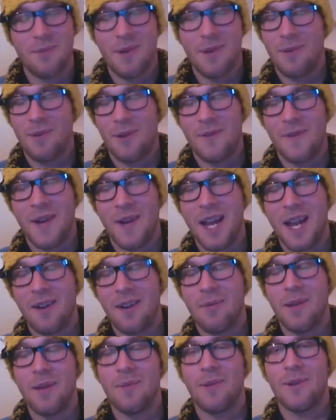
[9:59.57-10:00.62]
people over
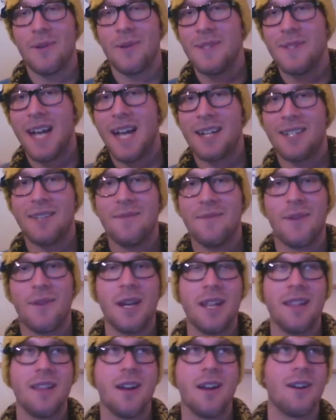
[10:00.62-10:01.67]
negative people. And it's actually
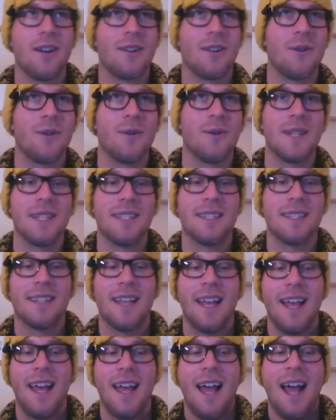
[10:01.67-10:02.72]
funny. The article
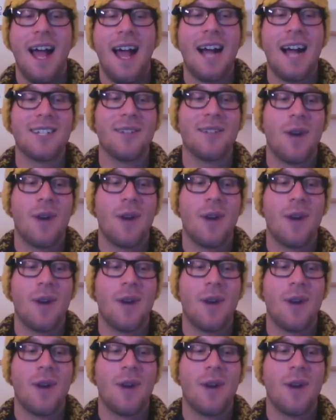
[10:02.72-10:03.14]
is actually